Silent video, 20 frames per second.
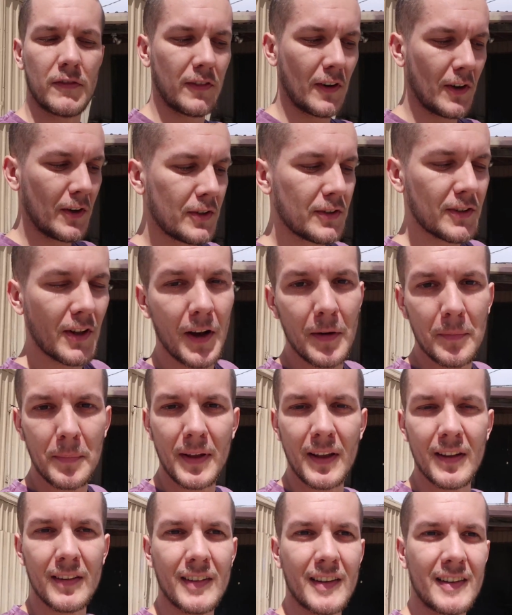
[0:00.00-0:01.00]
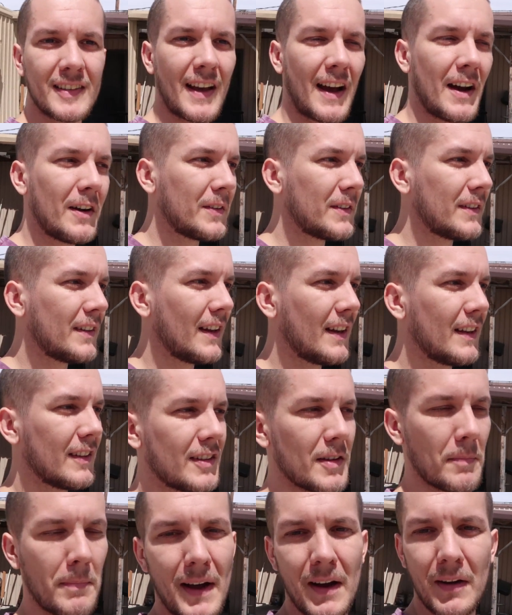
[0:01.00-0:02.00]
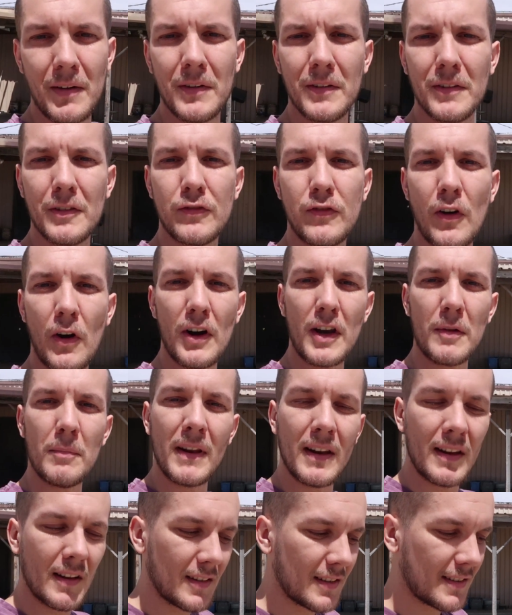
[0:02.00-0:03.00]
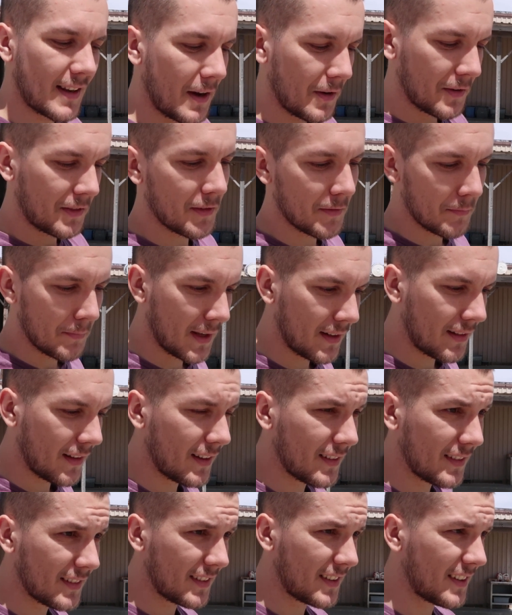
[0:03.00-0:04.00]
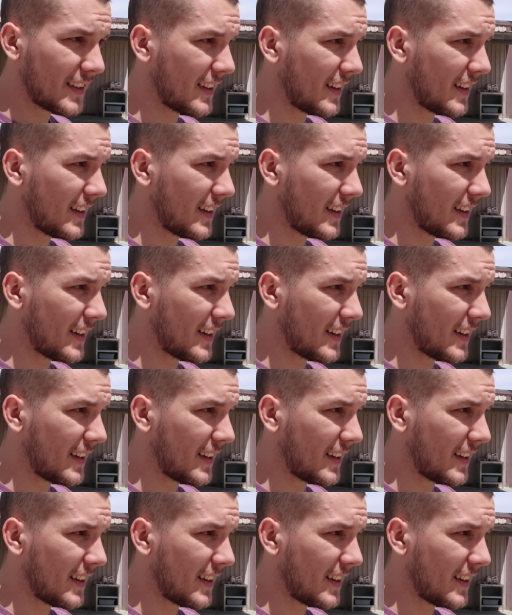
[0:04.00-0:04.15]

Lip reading: First up is a town. It's about 40 minutes south of Midland.